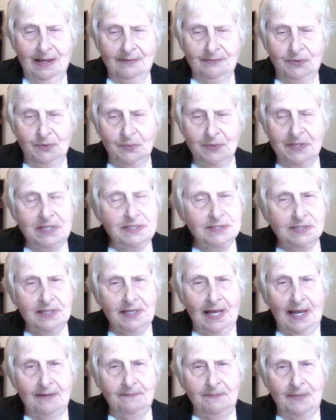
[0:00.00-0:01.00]
The
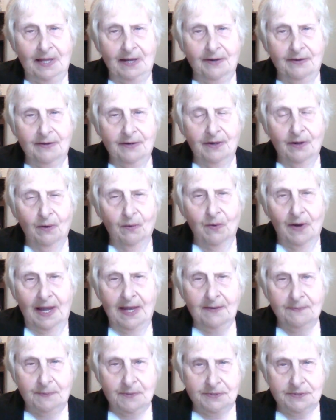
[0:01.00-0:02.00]
reason I've been
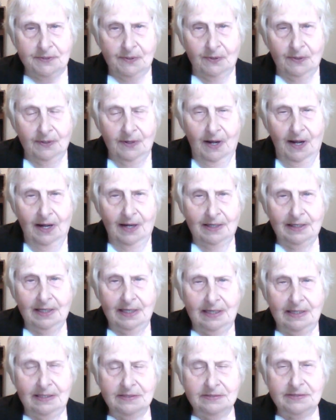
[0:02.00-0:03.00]
away for so long
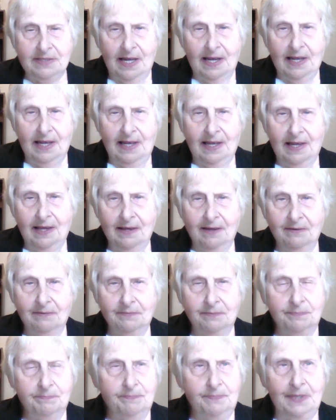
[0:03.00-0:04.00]
is I have
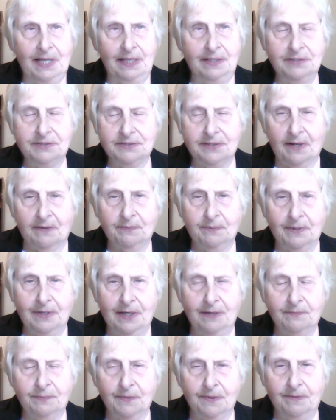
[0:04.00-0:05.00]
been
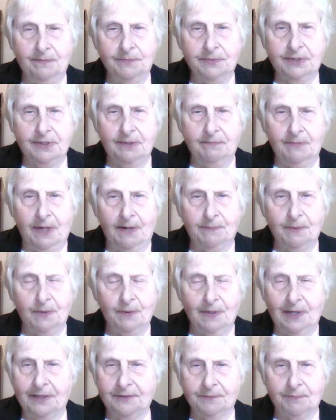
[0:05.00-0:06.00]
suffering from some upper
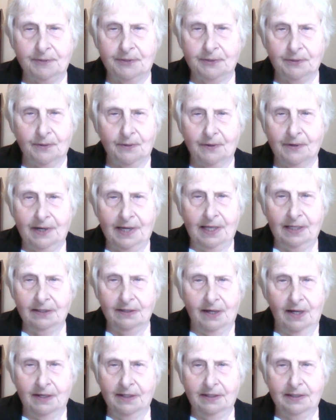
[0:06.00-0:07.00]
respiratory
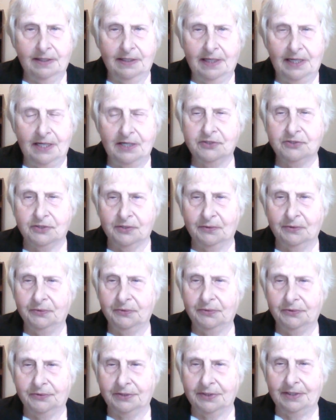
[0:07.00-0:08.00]
lung
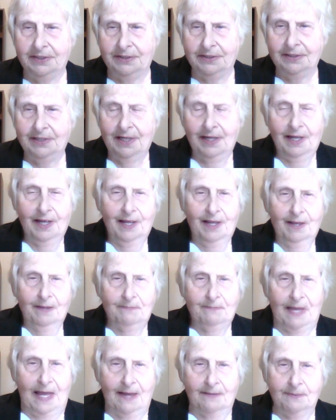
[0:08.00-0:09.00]
issues and
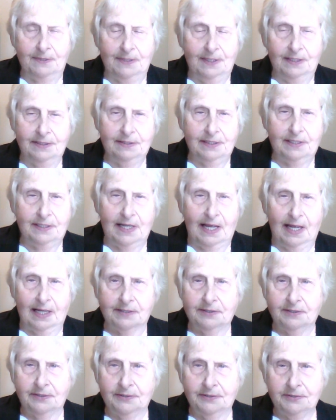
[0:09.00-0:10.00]
baffling the
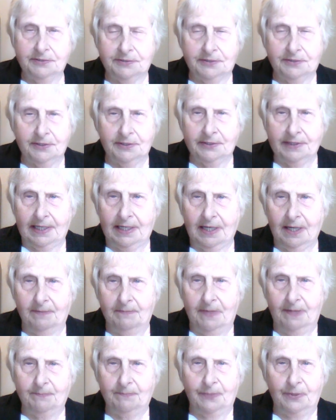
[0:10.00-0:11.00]
doctors till they
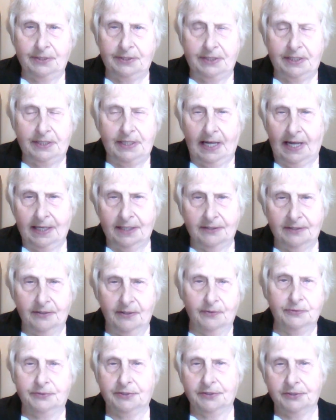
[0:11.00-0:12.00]
come up with the
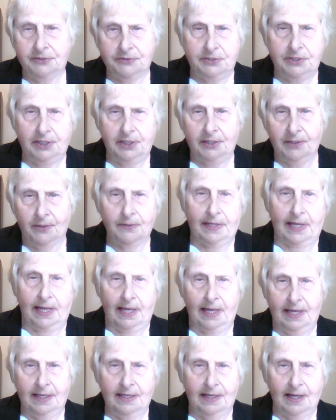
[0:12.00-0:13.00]
diagnosis
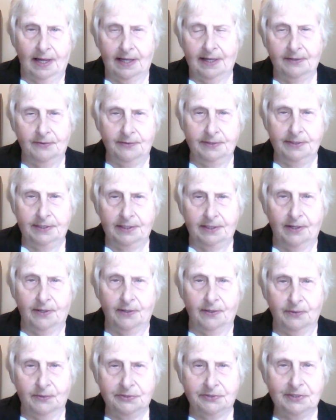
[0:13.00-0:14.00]
GOK, God only
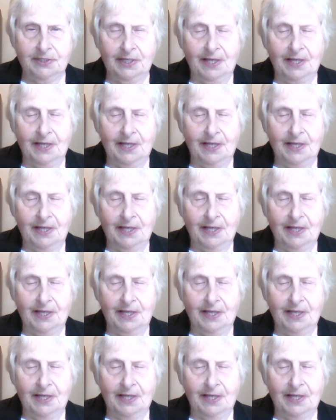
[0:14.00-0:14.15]
knows.